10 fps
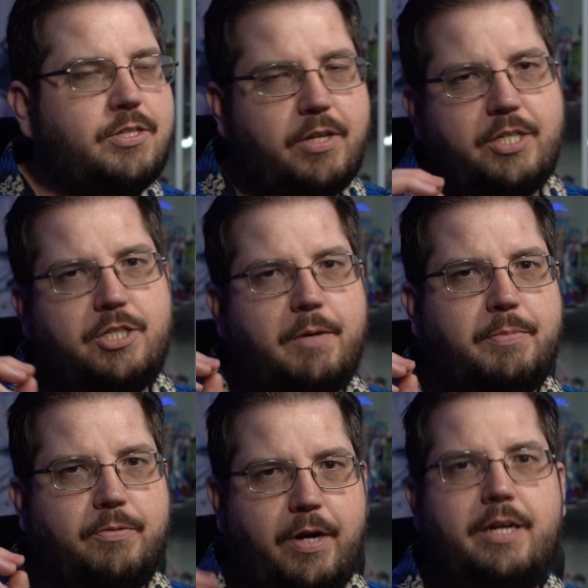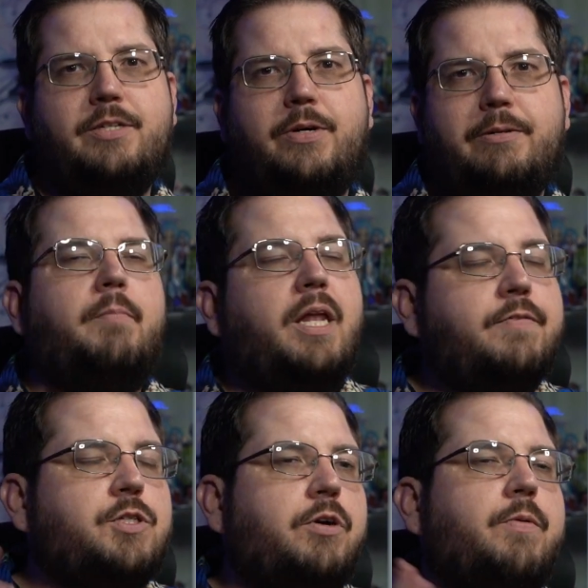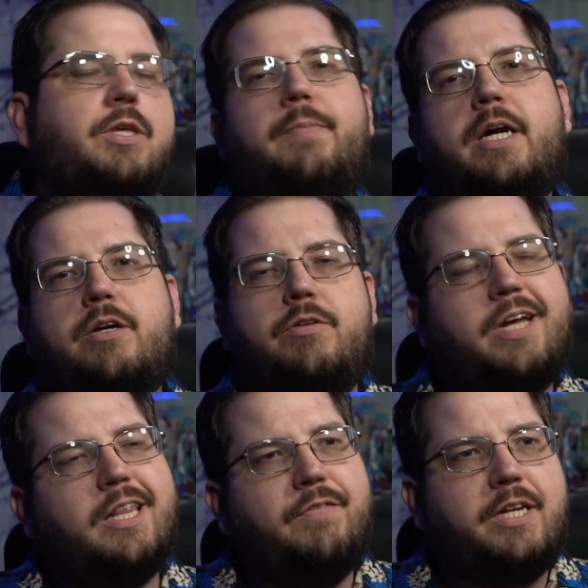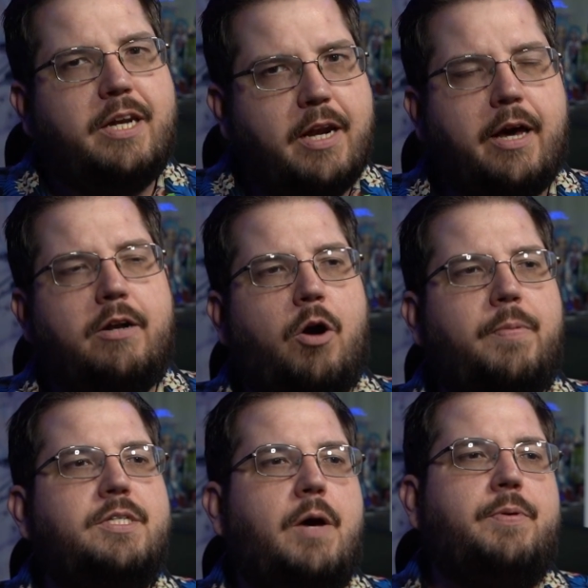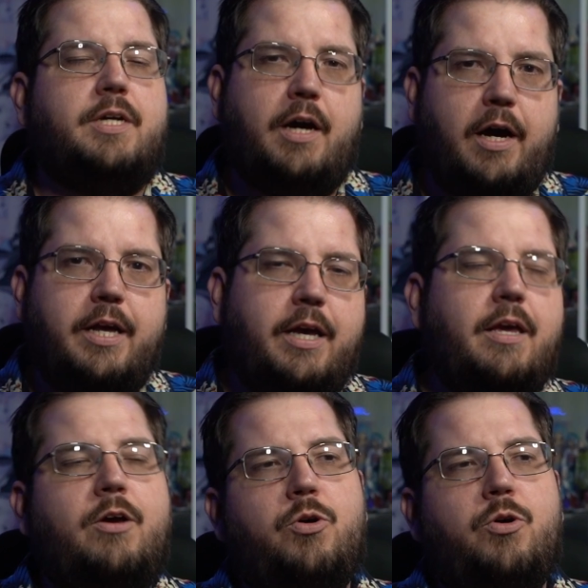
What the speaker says: so let's jump right into it. My love story with Yamada-kun at Lv999 opens up with Akane,